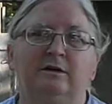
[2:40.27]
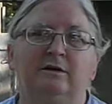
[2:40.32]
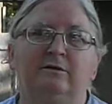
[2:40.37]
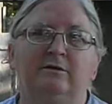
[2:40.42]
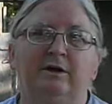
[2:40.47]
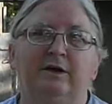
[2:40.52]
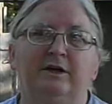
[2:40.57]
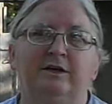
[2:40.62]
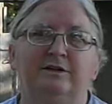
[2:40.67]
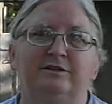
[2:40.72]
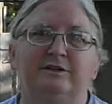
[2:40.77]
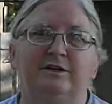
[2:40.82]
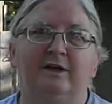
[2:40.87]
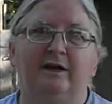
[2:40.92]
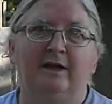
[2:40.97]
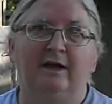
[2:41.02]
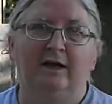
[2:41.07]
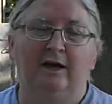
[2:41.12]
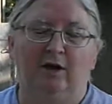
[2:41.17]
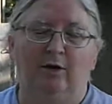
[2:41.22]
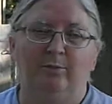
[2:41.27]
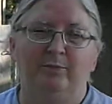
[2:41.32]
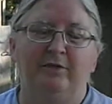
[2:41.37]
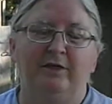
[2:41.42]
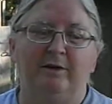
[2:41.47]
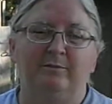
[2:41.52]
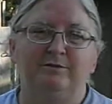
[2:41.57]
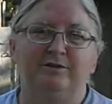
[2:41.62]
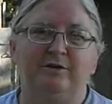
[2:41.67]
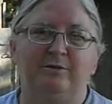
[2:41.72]
going to help
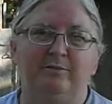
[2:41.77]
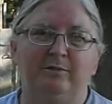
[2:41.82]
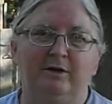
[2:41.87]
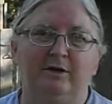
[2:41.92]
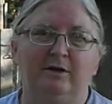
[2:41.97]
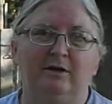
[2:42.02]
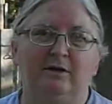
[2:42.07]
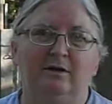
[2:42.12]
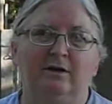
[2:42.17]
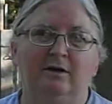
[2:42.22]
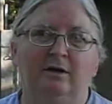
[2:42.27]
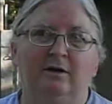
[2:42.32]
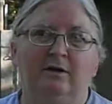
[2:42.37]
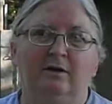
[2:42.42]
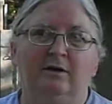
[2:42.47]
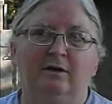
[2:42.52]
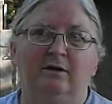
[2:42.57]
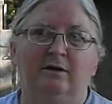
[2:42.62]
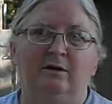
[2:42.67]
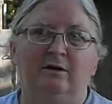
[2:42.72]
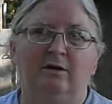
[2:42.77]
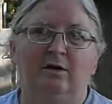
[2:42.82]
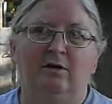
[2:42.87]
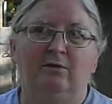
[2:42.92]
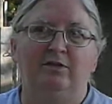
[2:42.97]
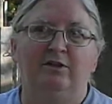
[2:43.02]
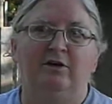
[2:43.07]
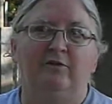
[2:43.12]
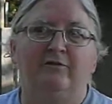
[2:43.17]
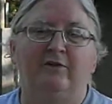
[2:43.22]
them to be,
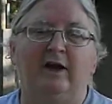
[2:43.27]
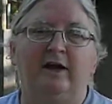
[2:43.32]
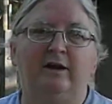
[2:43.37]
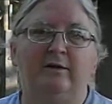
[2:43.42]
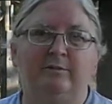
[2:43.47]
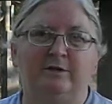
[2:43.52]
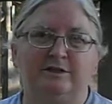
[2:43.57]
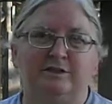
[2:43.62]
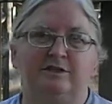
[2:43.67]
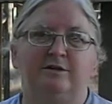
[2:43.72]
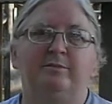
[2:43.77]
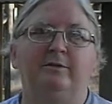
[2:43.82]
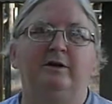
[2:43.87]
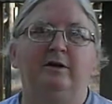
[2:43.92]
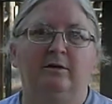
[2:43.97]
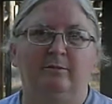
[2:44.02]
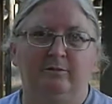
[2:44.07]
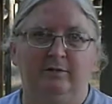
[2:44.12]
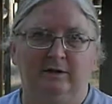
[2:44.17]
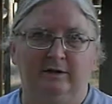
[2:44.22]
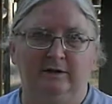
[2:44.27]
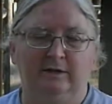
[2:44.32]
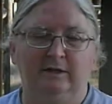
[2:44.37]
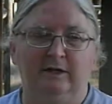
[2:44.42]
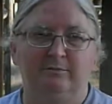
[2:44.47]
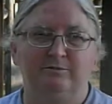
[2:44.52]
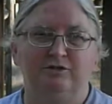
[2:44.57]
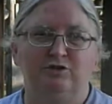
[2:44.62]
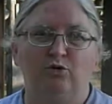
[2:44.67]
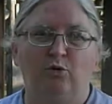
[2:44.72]
their vitamins to be completely
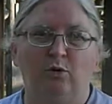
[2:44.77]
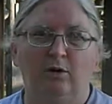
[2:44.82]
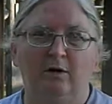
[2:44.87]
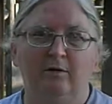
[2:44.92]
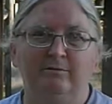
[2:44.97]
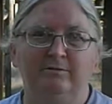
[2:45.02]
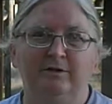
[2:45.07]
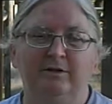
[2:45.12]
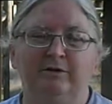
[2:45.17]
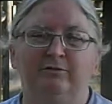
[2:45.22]
absorbed.